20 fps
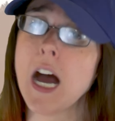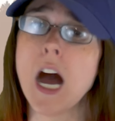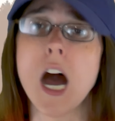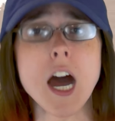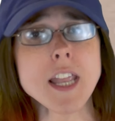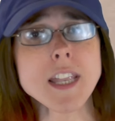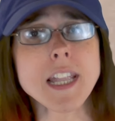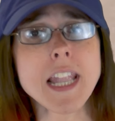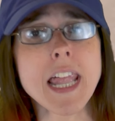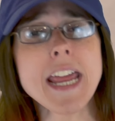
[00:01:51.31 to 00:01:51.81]

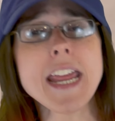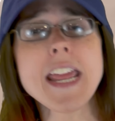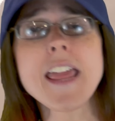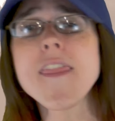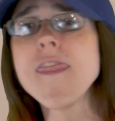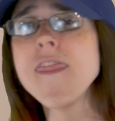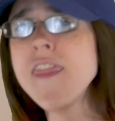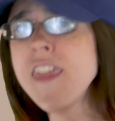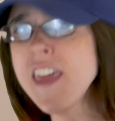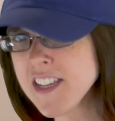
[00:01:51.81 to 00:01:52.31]
unlike
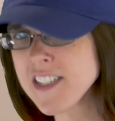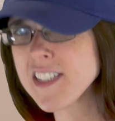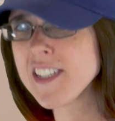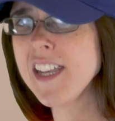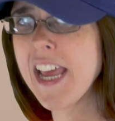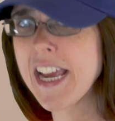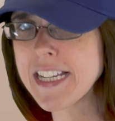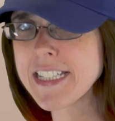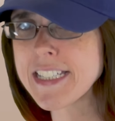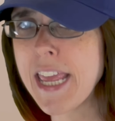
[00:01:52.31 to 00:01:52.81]
this
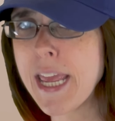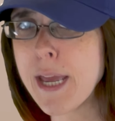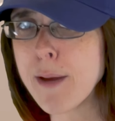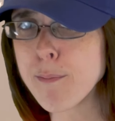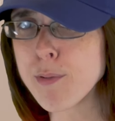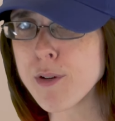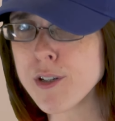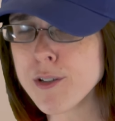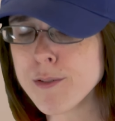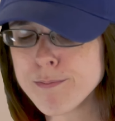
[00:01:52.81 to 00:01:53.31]
next
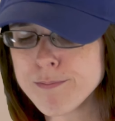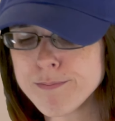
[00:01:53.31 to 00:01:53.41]
camper.